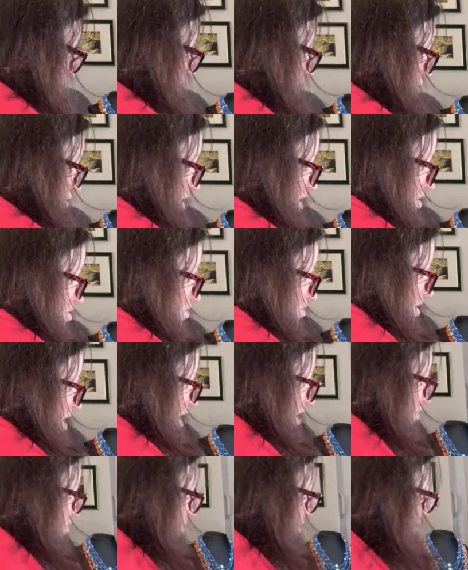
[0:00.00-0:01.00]
Thank you,
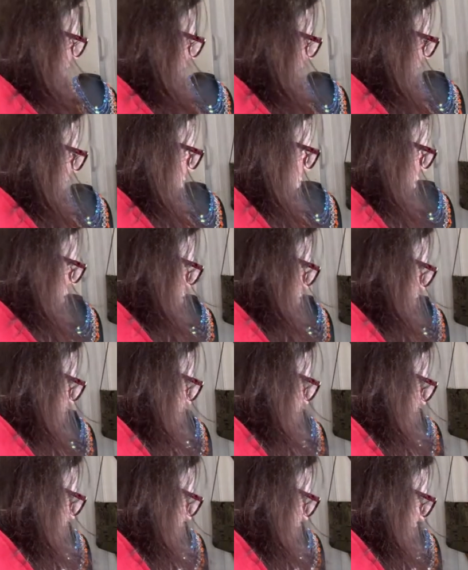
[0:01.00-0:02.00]
Kathy. Welcome
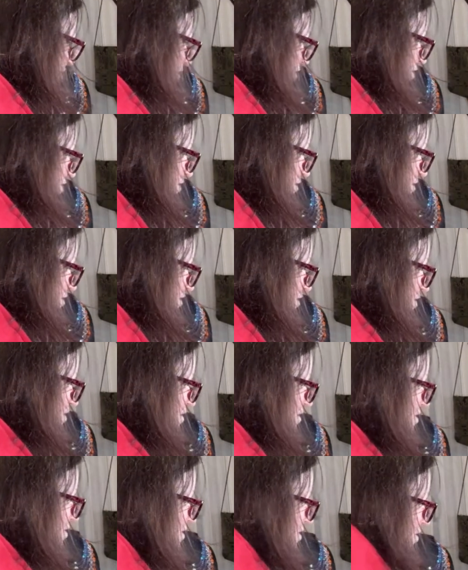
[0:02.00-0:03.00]
in.
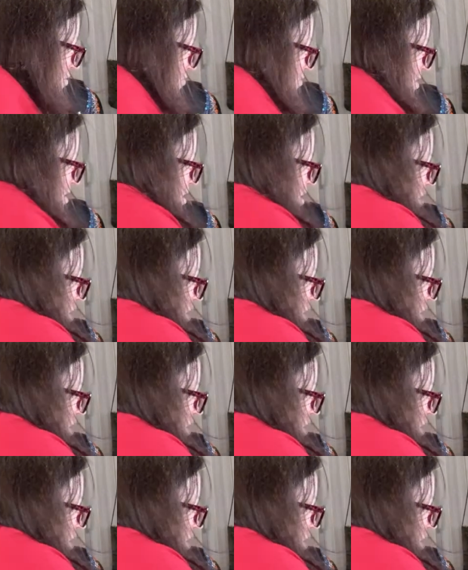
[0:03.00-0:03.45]
Okay,